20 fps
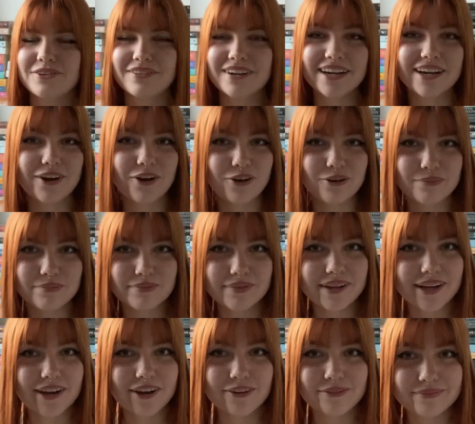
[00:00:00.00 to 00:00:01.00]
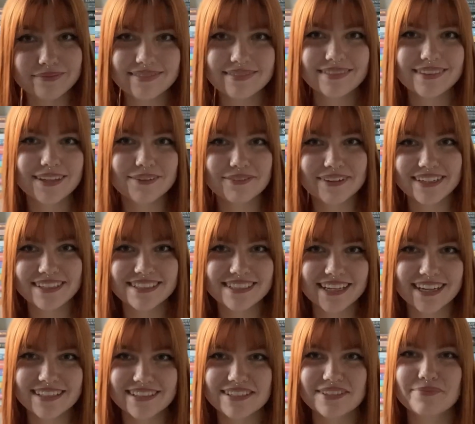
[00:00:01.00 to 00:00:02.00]
I hope that makes
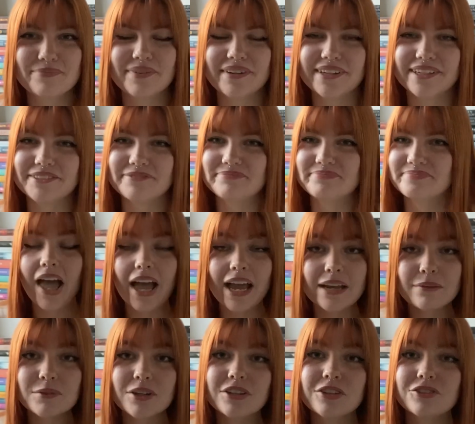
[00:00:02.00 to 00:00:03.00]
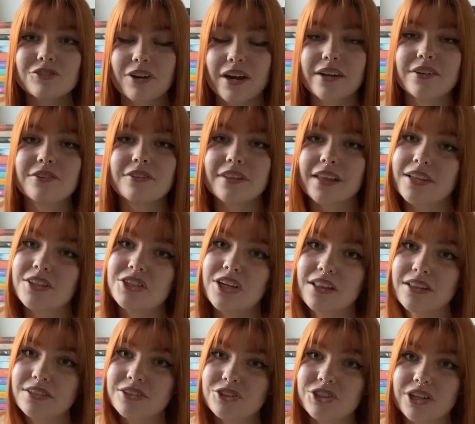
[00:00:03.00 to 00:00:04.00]
sense, but I'm gonna try and do that
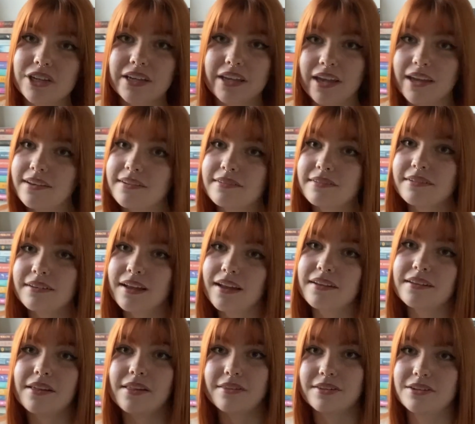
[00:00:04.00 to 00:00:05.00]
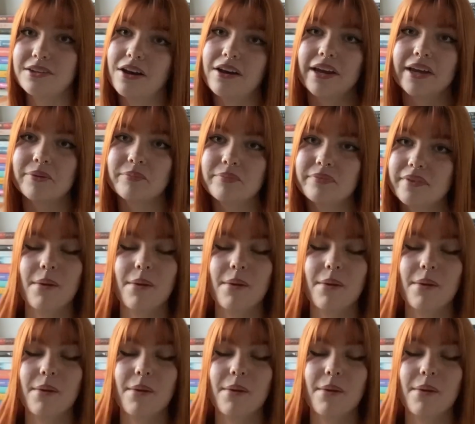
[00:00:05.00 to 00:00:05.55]
challenge again another time.